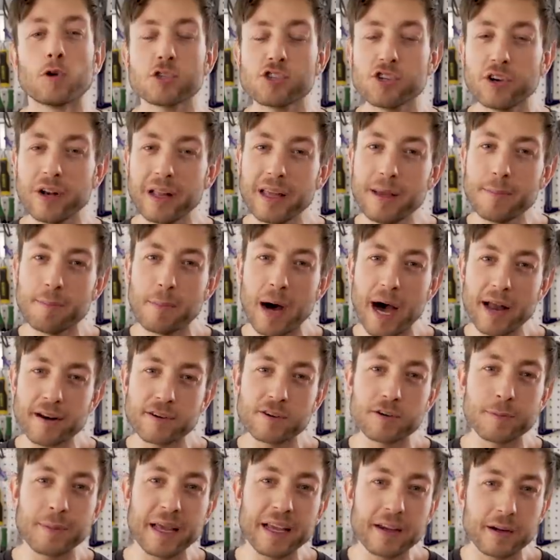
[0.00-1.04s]
Fortunately,
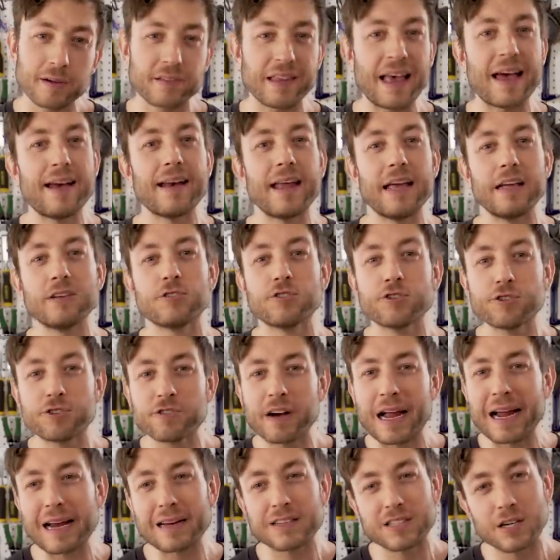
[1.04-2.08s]
monitor makers had a
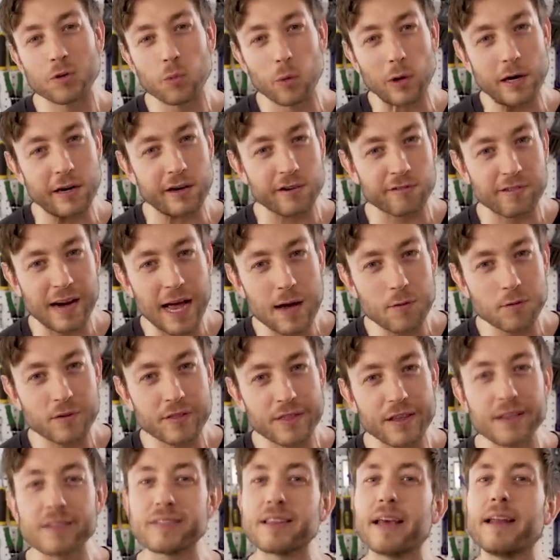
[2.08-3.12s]
trick to work around
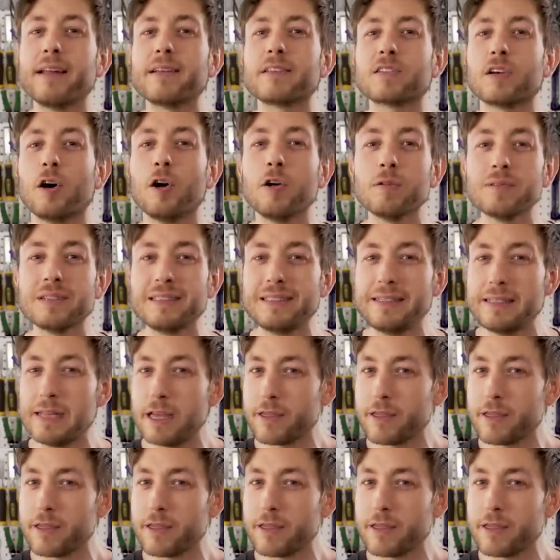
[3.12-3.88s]
this, and it's called